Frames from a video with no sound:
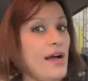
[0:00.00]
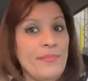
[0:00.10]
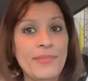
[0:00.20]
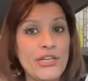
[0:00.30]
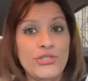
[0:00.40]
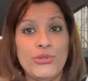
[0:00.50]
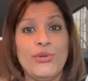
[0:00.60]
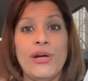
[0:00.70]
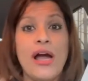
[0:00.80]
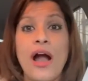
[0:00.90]
I'm not
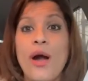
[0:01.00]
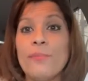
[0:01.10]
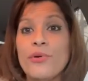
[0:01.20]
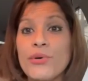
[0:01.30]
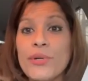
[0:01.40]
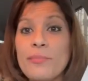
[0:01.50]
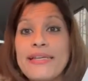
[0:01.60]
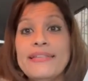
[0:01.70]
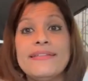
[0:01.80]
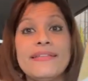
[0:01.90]
sure how I'm going to
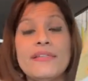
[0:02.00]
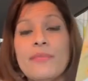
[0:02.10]
paint it.